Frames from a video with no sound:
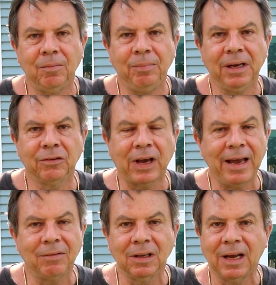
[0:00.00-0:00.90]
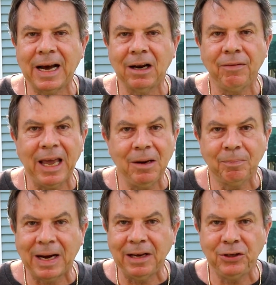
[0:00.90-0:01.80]
Because I have a lot of
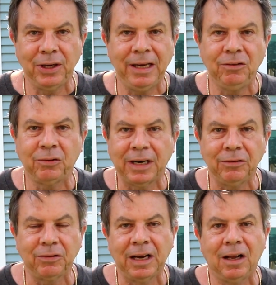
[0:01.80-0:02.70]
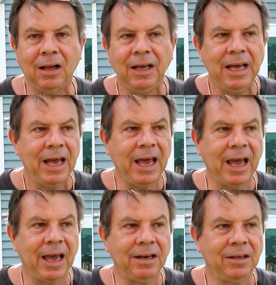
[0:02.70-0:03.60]
8 baht chains that I sell,
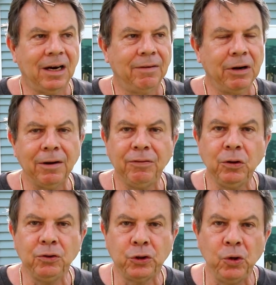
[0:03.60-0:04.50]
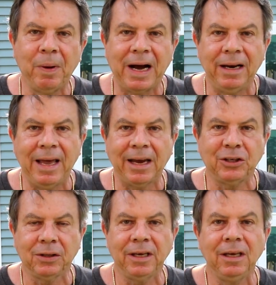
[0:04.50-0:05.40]
and very few 2 baht
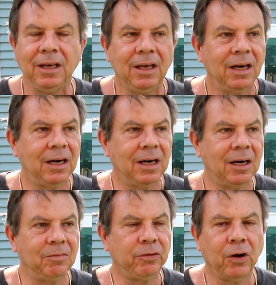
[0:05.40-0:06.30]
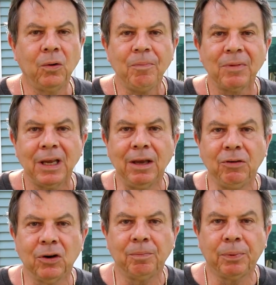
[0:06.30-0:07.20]
actually. So
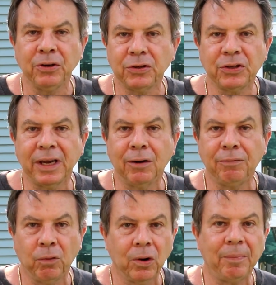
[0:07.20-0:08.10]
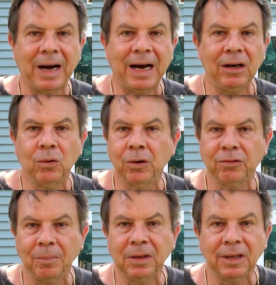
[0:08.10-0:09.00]
if you're purchasing a 4 baht or
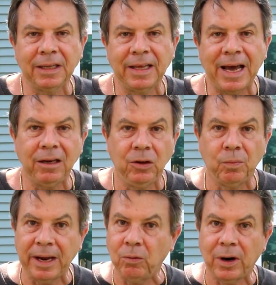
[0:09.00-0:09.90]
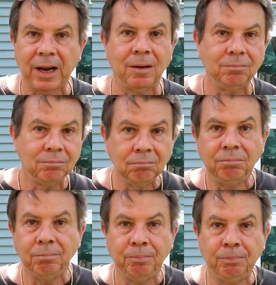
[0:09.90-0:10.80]
something like that, you might want to
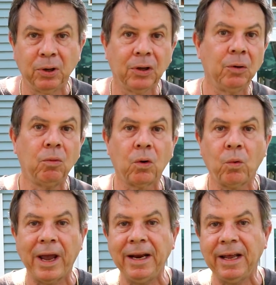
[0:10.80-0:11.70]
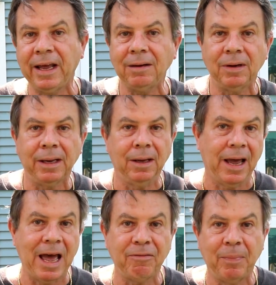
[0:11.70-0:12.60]
put a little more weight in it.
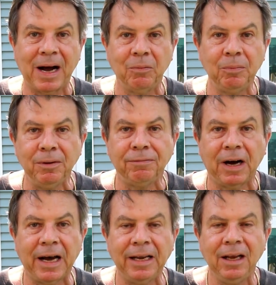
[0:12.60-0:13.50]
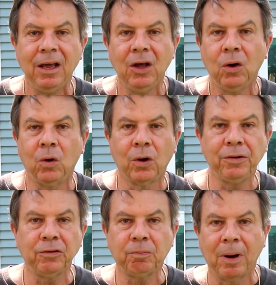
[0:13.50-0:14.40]
A half baht would be fine,
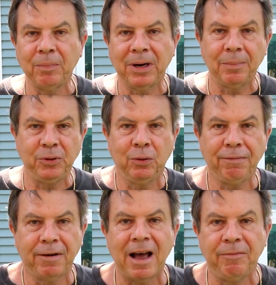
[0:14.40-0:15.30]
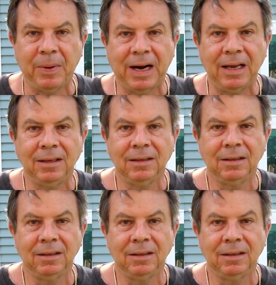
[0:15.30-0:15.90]
or just bump it up to a 5 baht.